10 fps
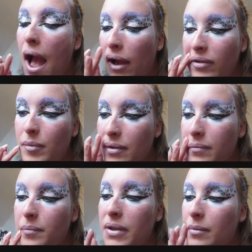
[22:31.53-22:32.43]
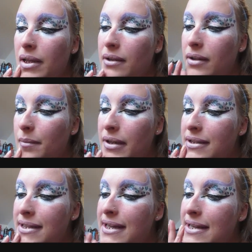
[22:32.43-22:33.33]
I have a bit of BB cream
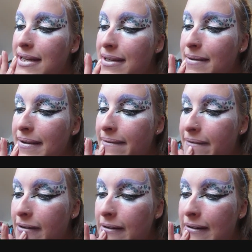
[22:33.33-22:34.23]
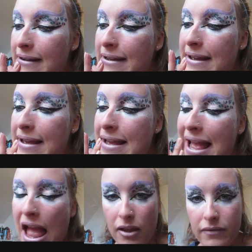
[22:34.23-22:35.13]
on today. I didn't do my full
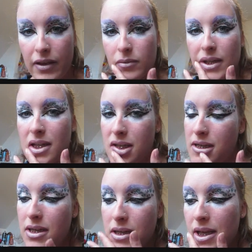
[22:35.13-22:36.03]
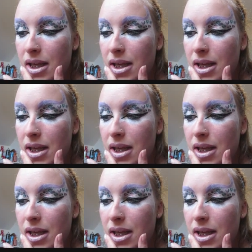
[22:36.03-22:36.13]
foundation.